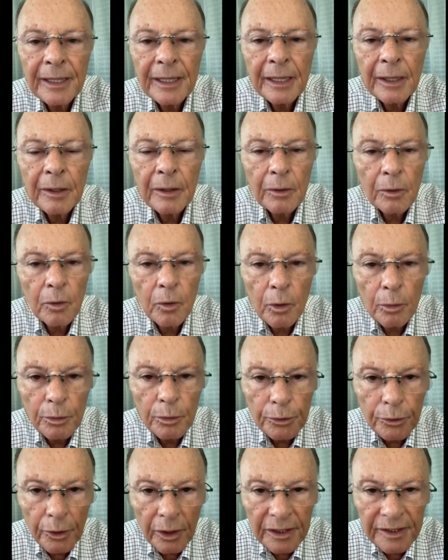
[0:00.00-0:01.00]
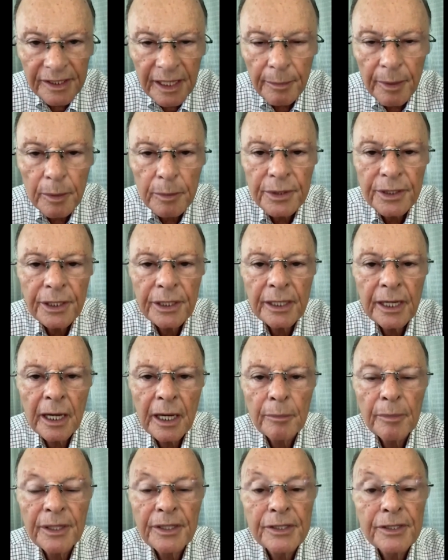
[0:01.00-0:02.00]
if God
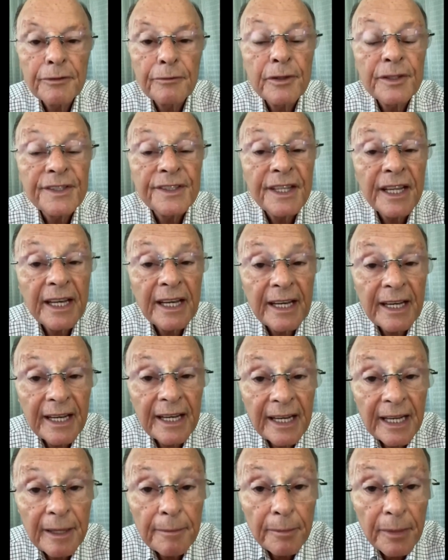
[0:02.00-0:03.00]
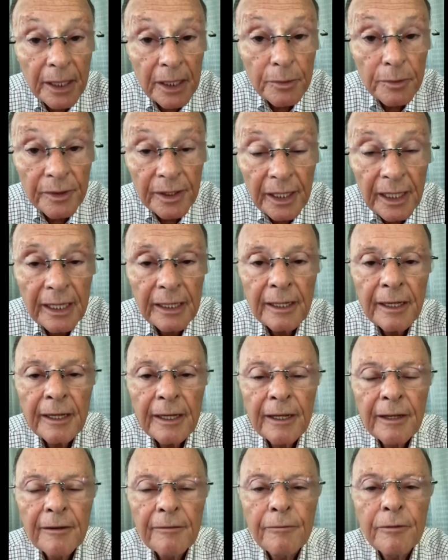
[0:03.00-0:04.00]
loves,
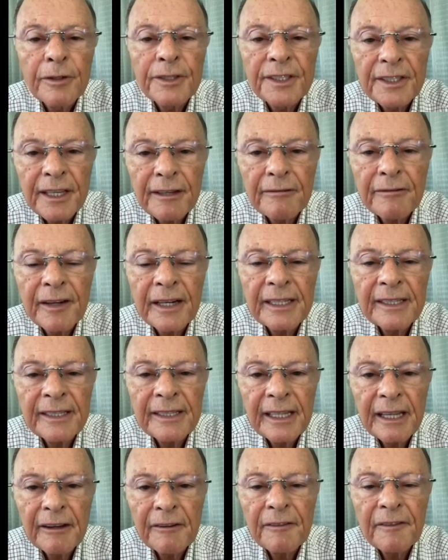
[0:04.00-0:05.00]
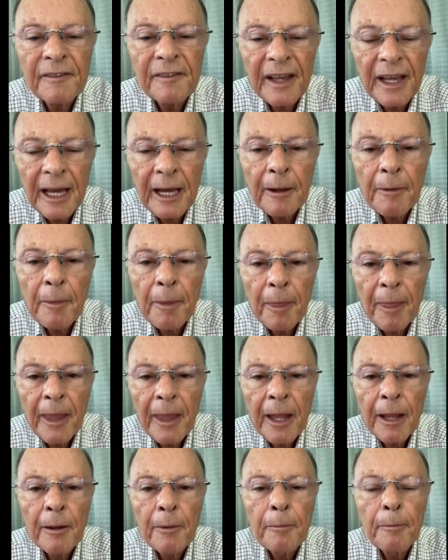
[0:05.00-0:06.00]
and if you believe in
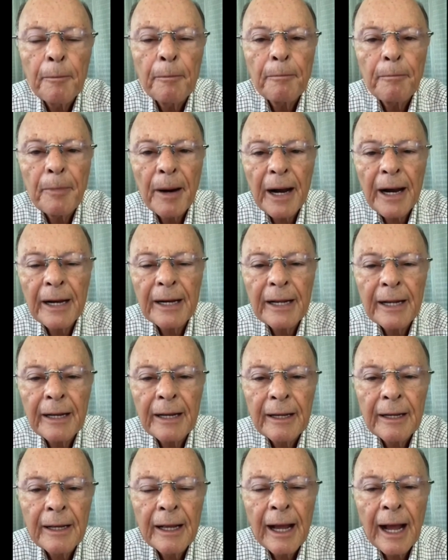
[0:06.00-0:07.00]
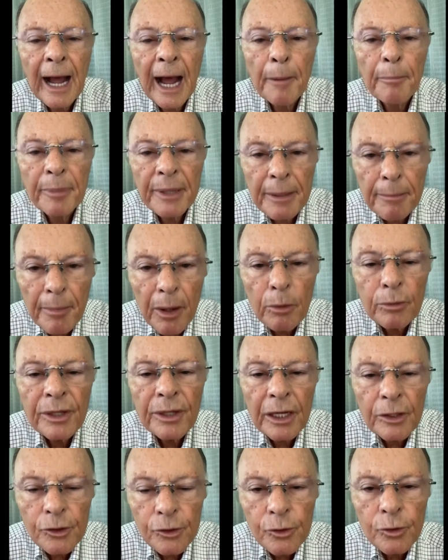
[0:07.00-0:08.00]
him, you will have faith
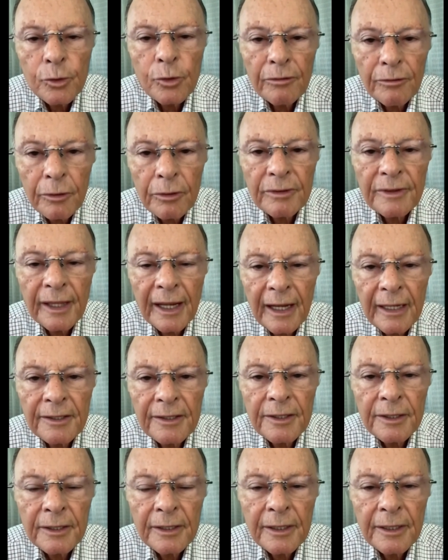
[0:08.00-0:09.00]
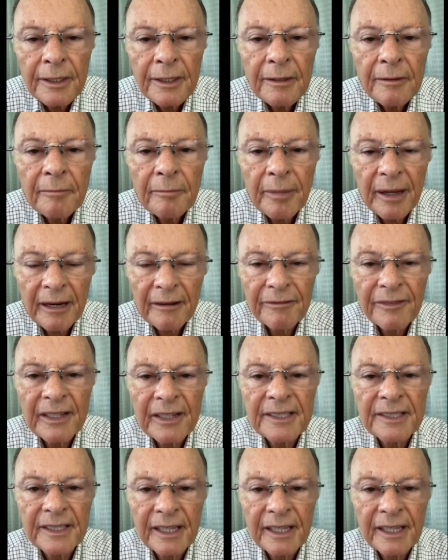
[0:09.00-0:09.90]
to give up your will,